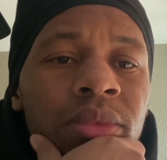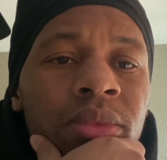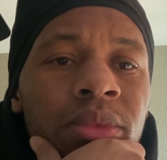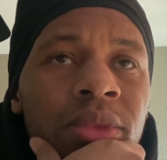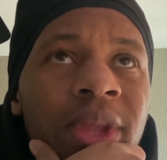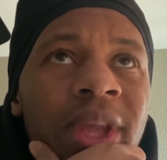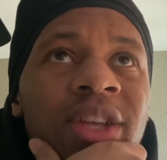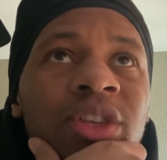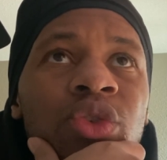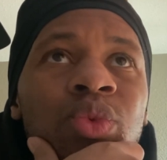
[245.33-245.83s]

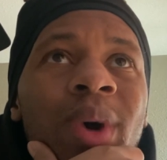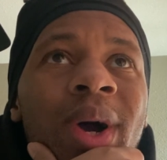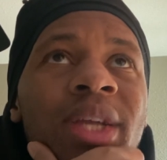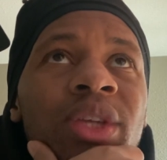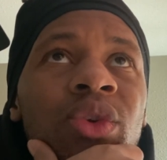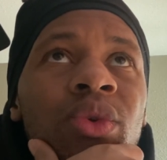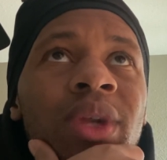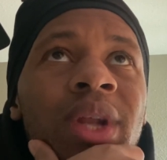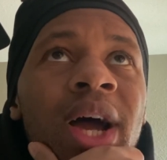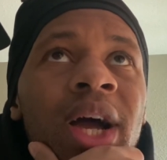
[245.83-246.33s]
That's why
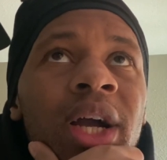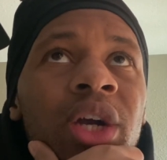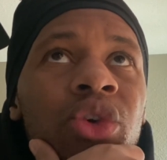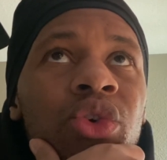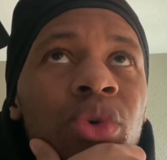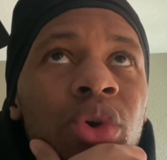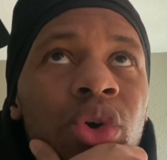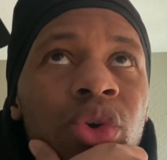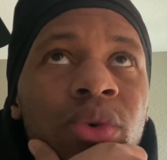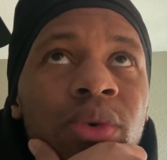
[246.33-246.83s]
you're not
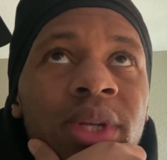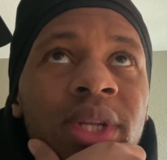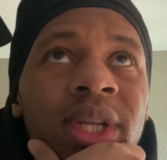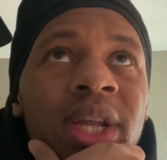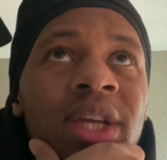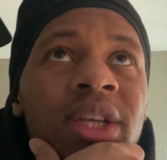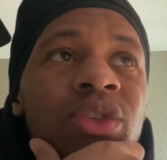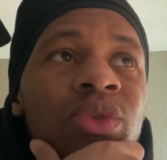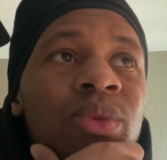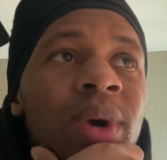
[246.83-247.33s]
growing.
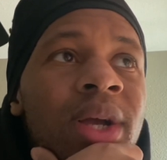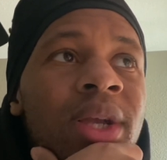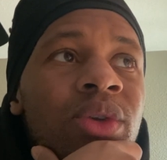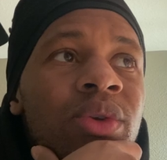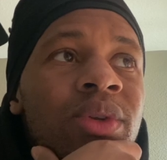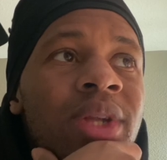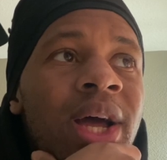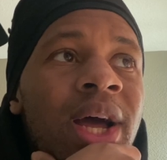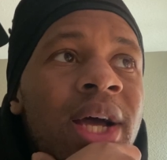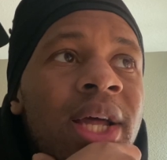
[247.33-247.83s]
That's why you're
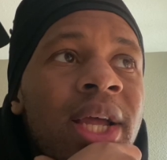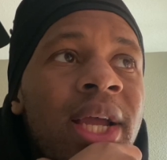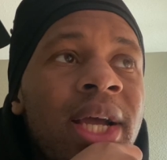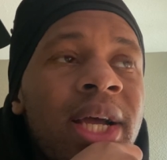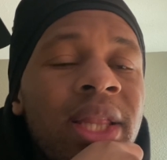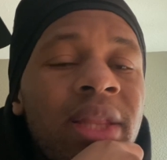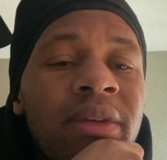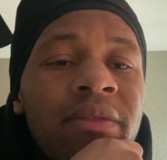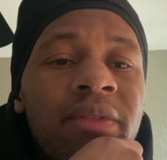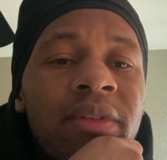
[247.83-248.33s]
not
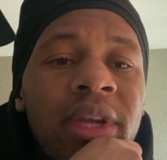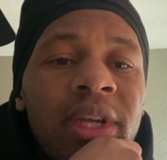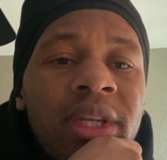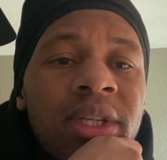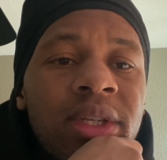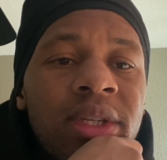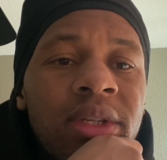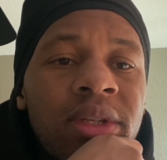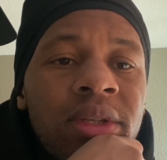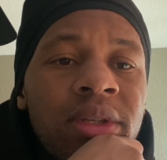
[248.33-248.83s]

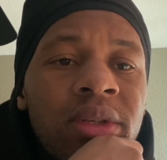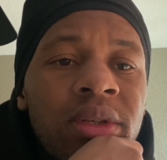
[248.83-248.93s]
elevating